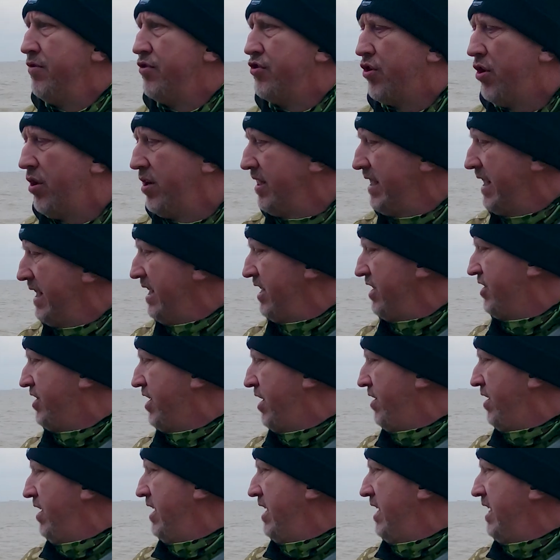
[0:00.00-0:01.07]
try and get it
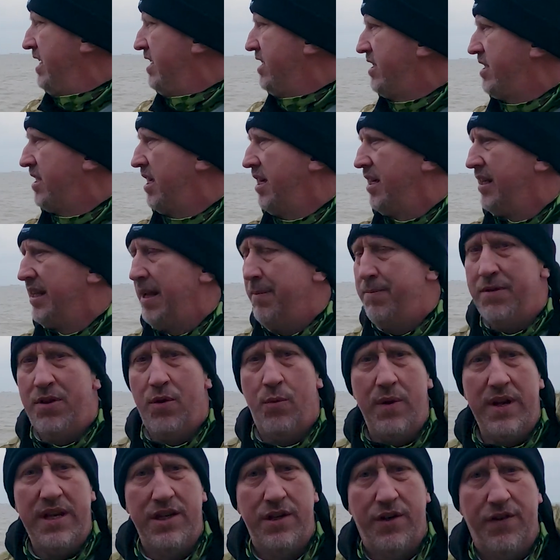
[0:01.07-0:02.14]
so that it's keeping the
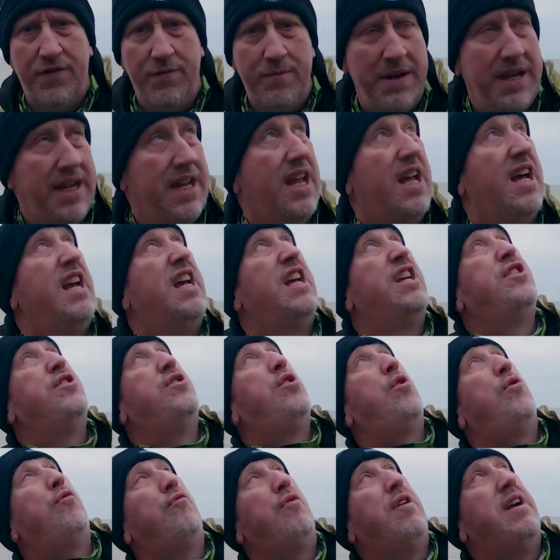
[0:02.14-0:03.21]
wind off me. It's
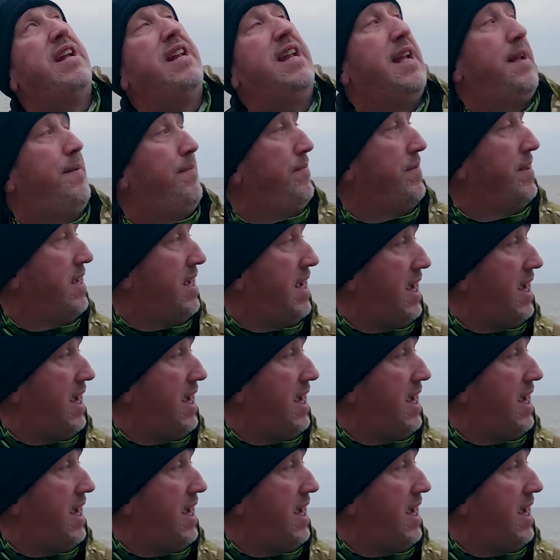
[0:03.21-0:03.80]
not raining.